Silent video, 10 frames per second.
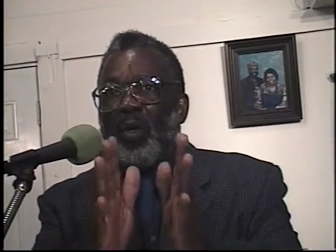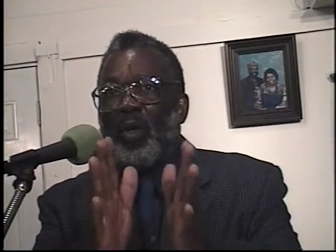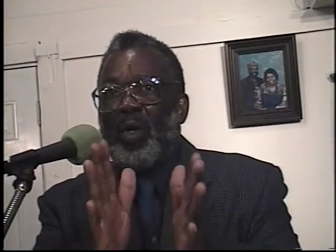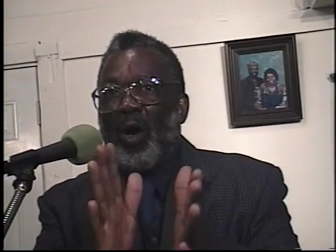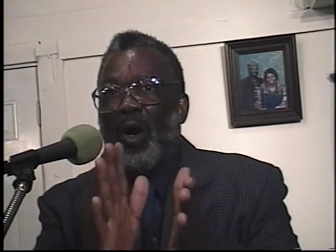
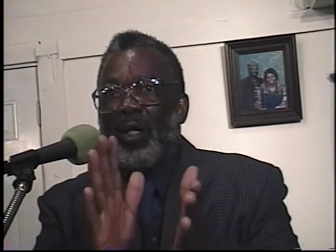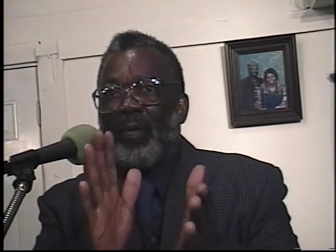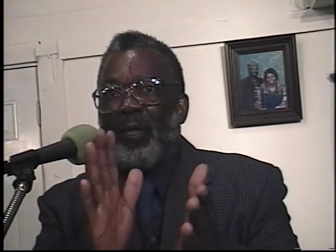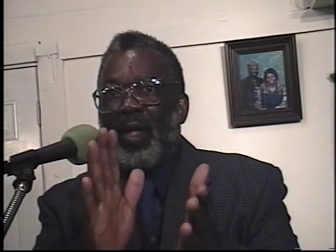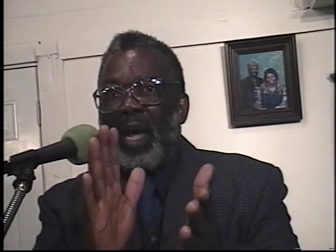who
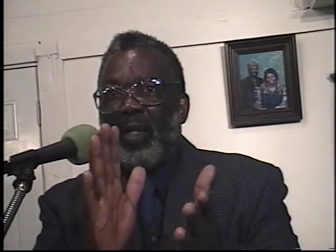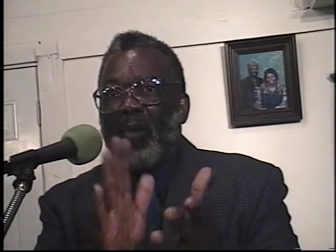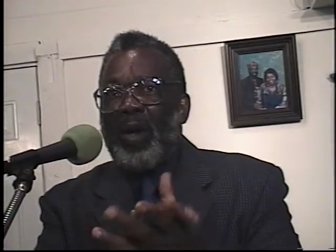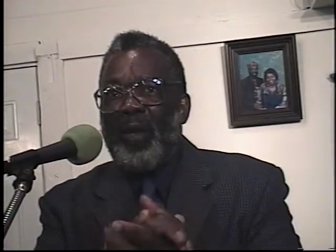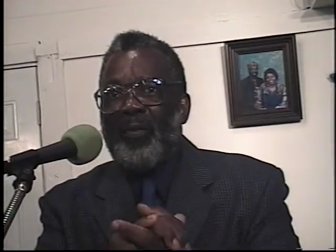God got
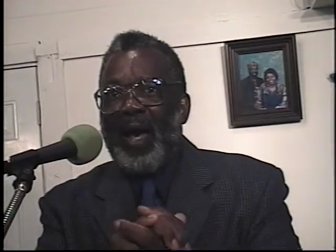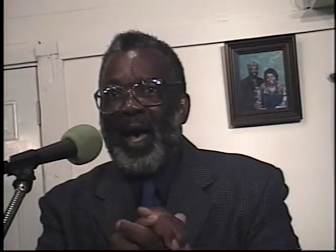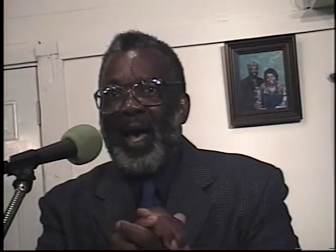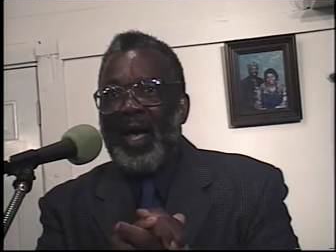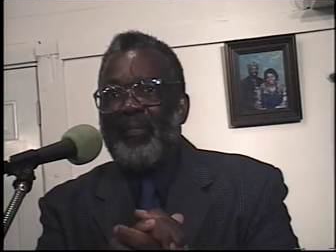
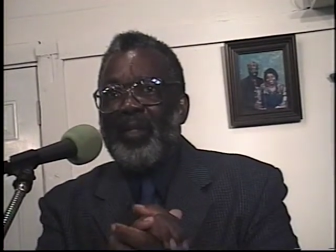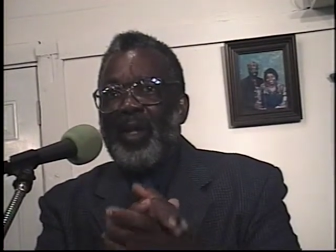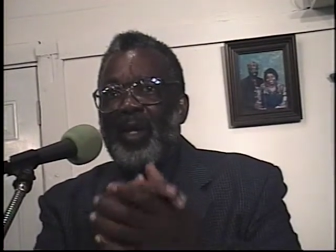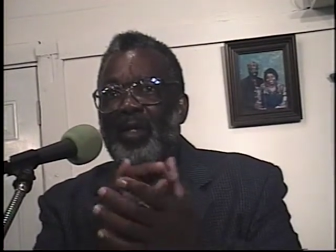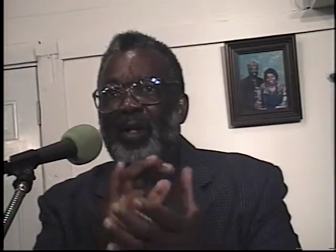qualified
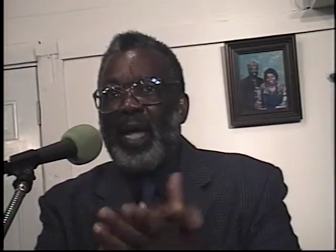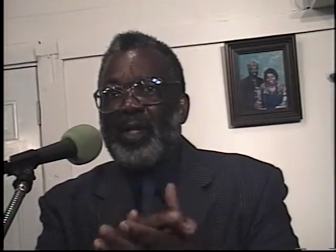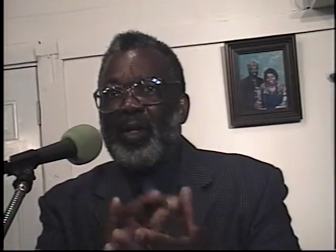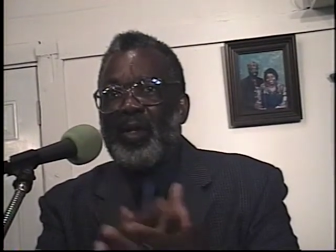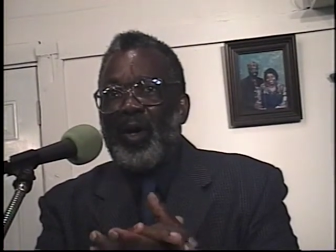to
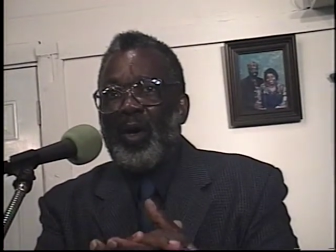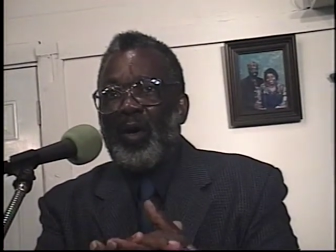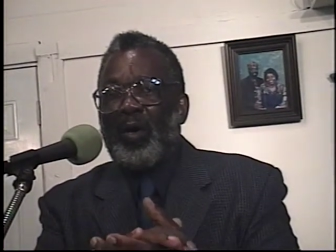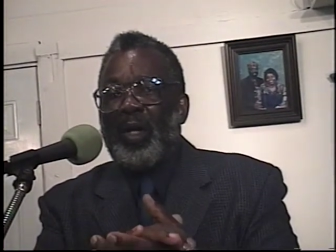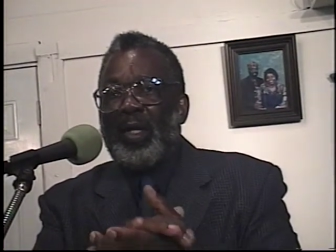let you
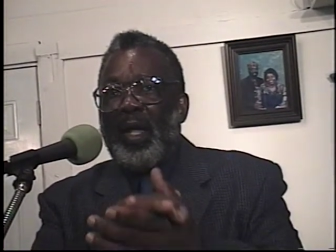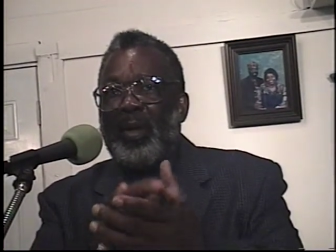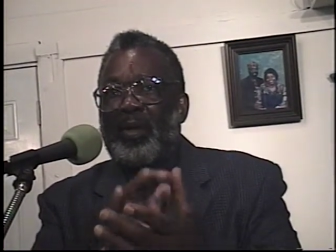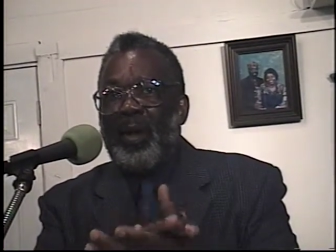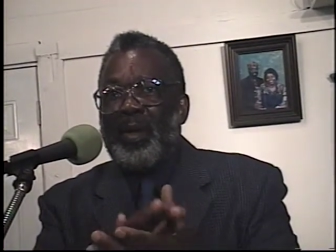know the
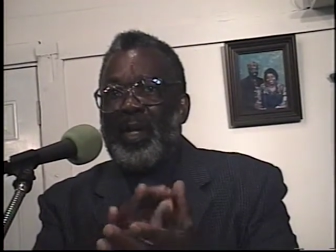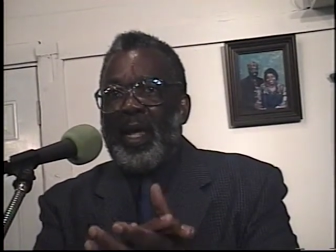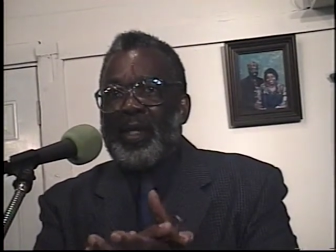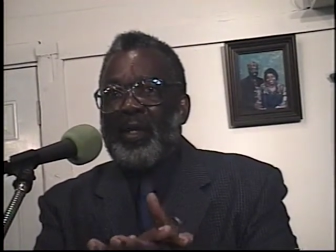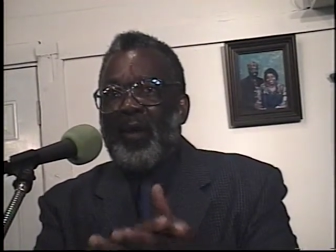
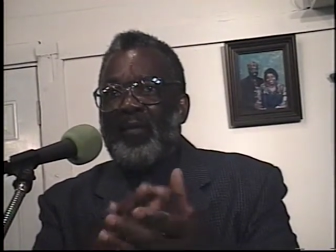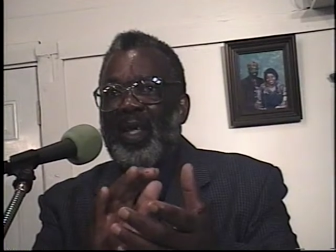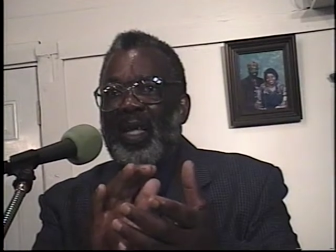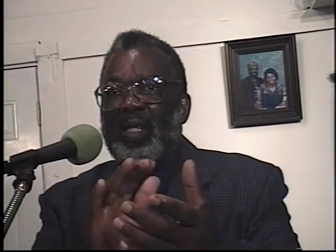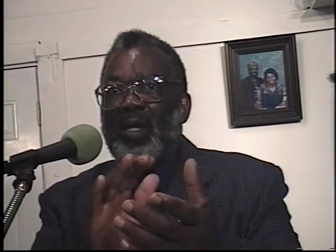interpretation of
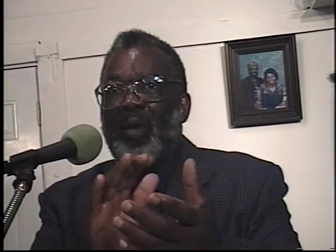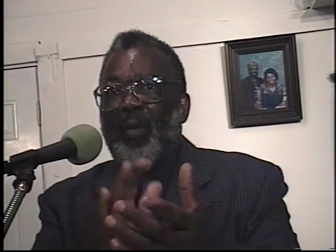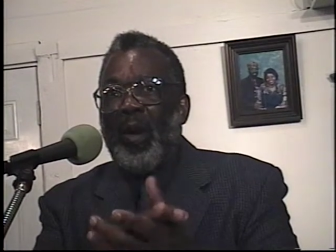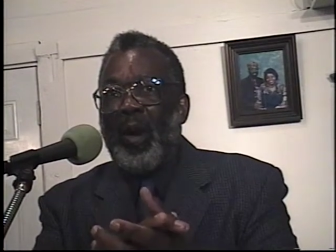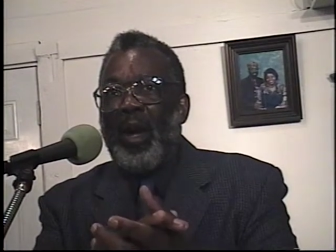these
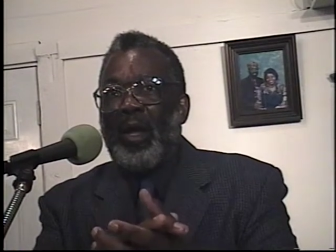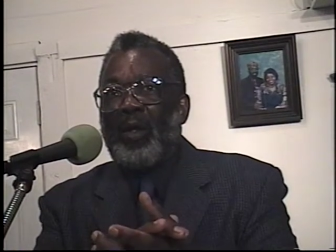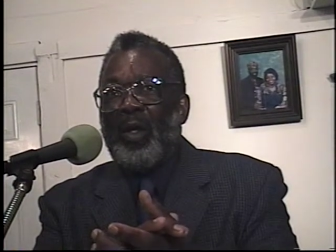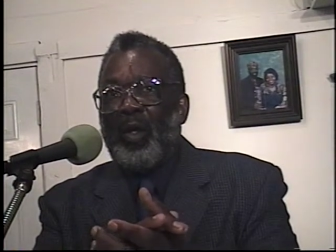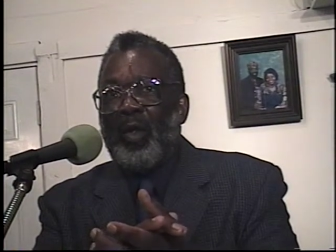
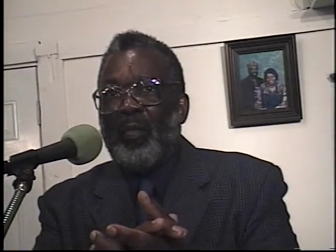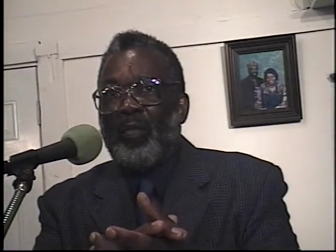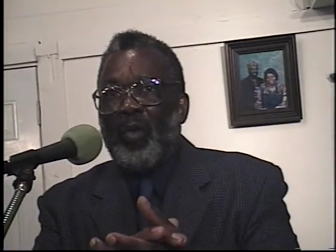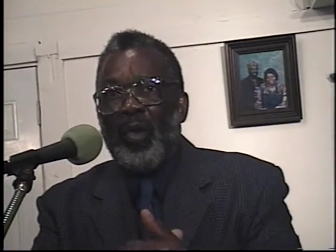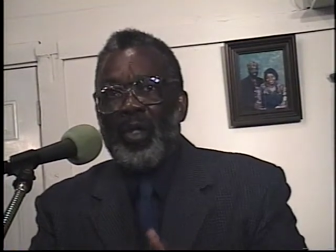words
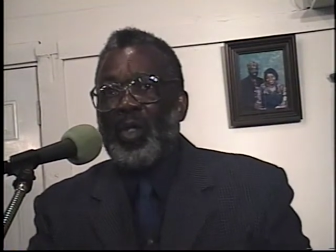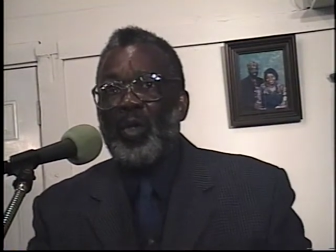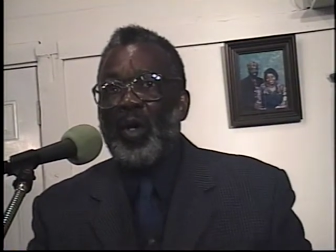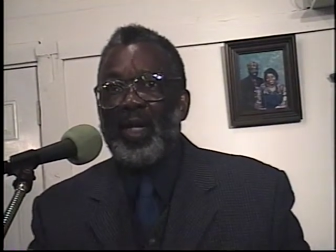which you don't